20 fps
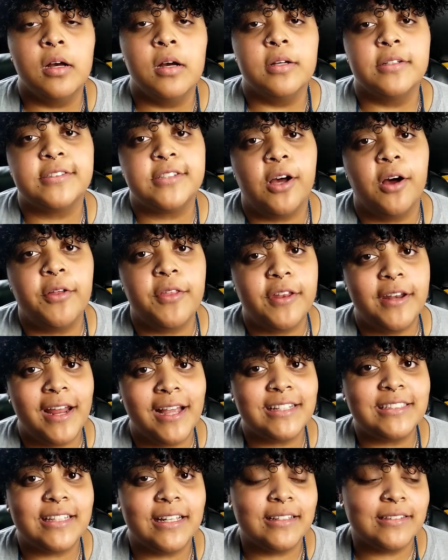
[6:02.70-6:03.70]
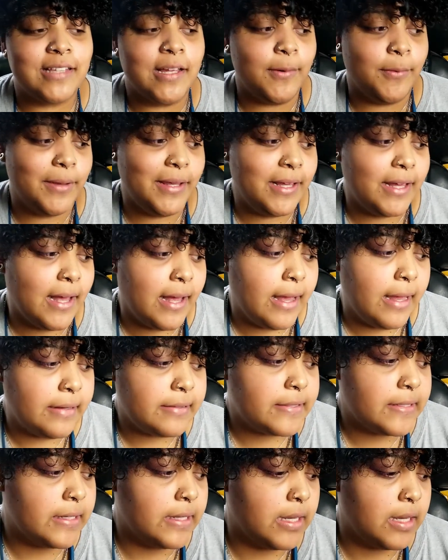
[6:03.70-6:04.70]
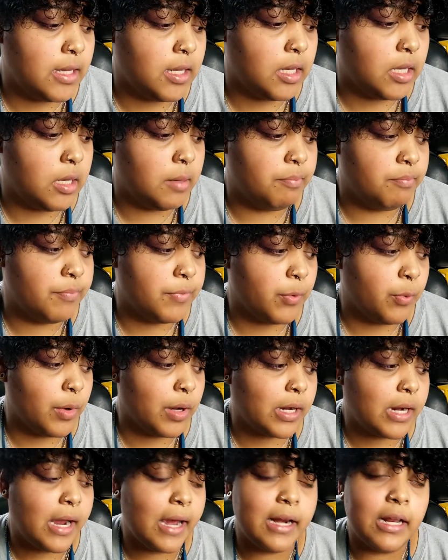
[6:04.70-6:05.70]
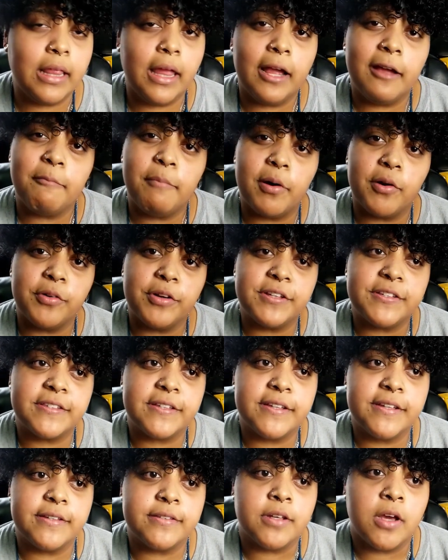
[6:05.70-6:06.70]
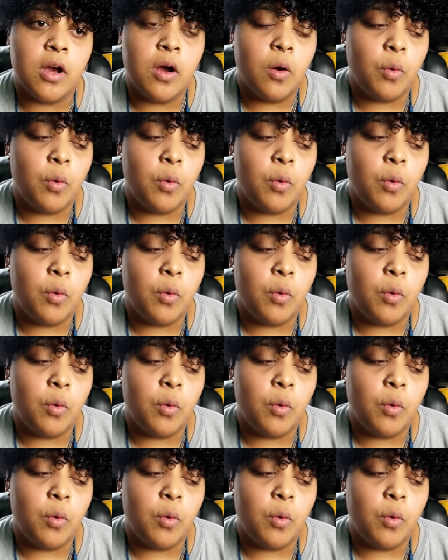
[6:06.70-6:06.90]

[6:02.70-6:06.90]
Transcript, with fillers: So the next things that we got um, were kind of like bonuses.